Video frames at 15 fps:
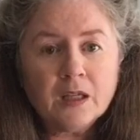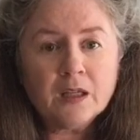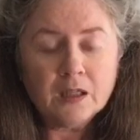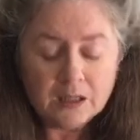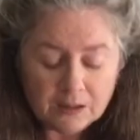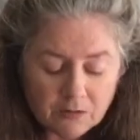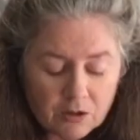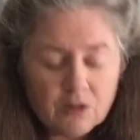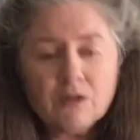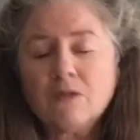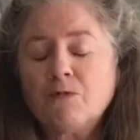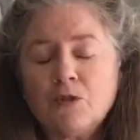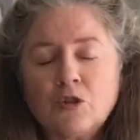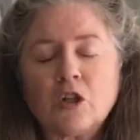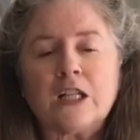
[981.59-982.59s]
Leave it in the
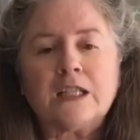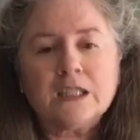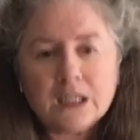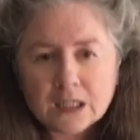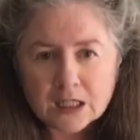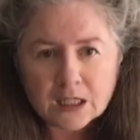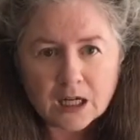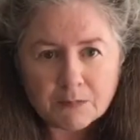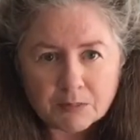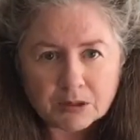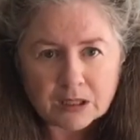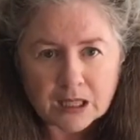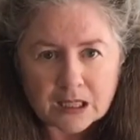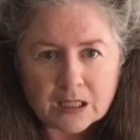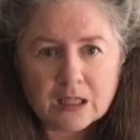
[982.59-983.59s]
freezer at least a couple of
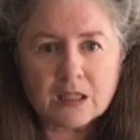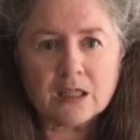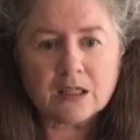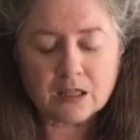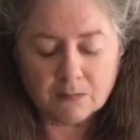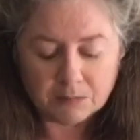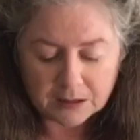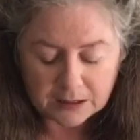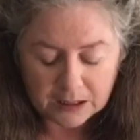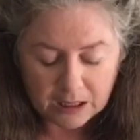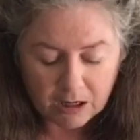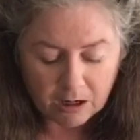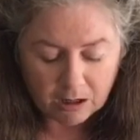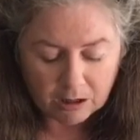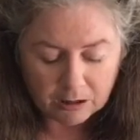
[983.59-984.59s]
days so it gets completely
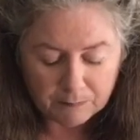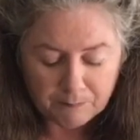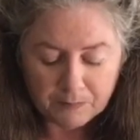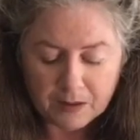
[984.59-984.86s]
hard.